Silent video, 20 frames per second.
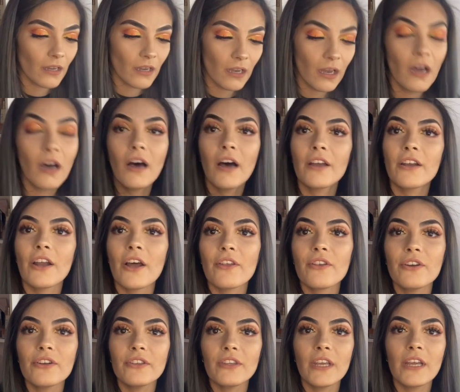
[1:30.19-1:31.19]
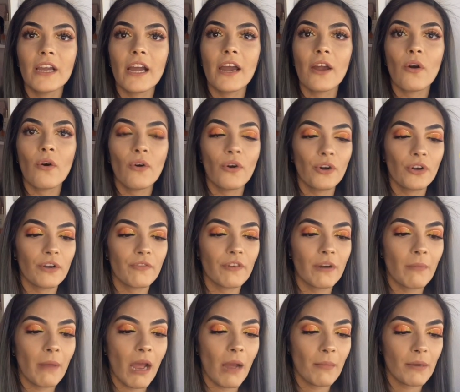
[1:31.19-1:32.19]
Another thing I ordered from
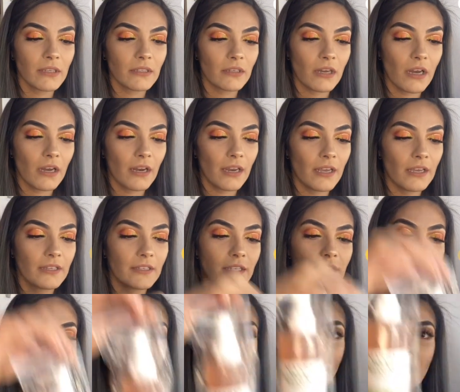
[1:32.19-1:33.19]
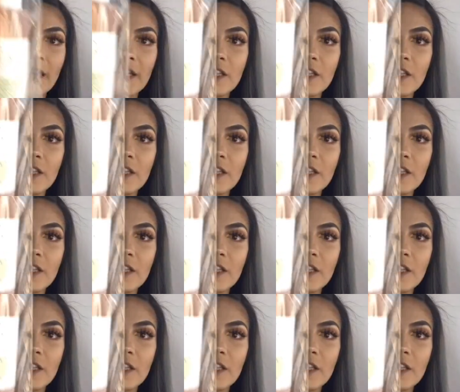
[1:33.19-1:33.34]
Amazon is a setting